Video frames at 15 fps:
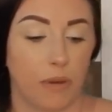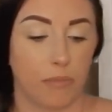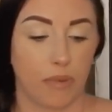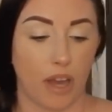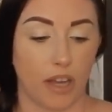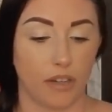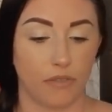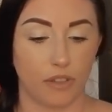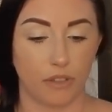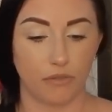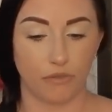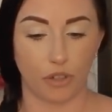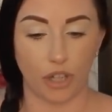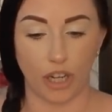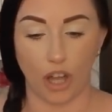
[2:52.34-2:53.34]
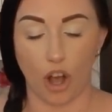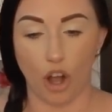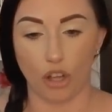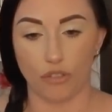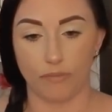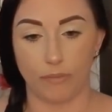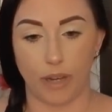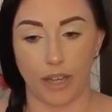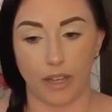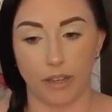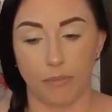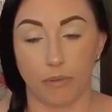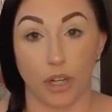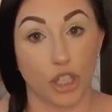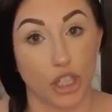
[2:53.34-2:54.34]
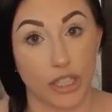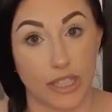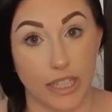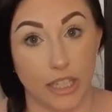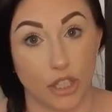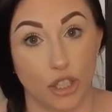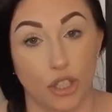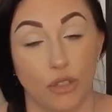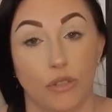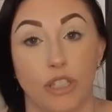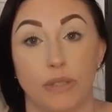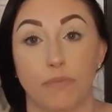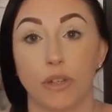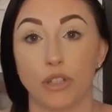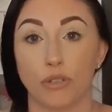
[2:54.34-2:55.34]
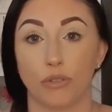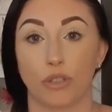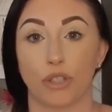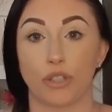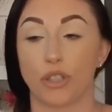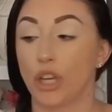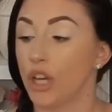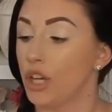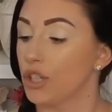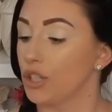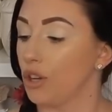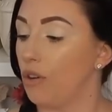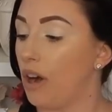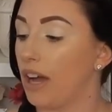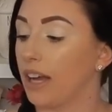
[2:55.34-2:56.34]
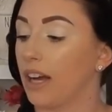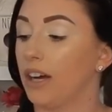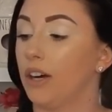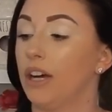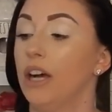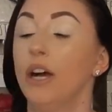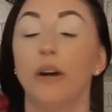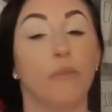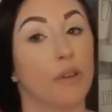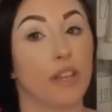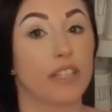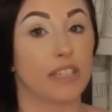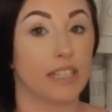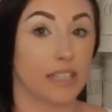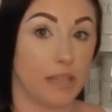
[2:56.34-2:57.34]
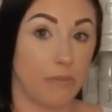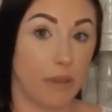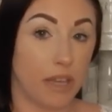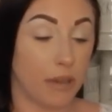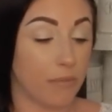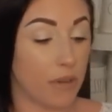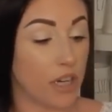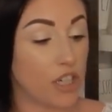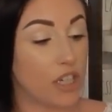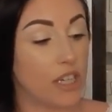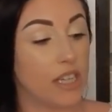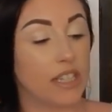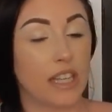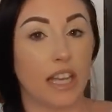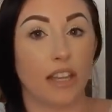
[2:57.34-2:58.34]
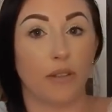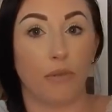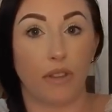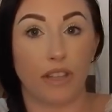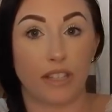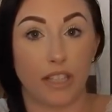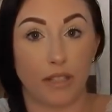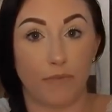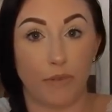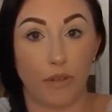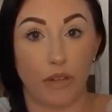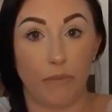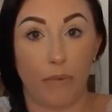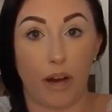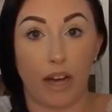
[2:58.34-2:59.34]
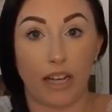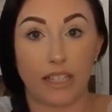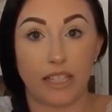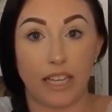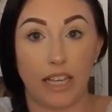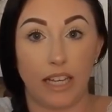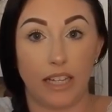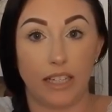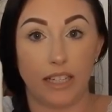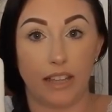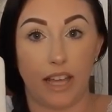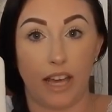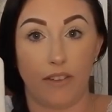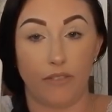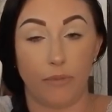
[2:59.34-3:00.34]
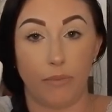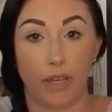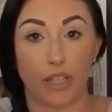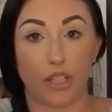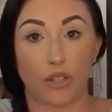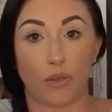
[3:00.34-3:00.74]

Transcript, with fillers: them. I'm kind of converting all of my brushes into these brush holders. So I got one that says makeup brushes and the one that says beauty box and they have the big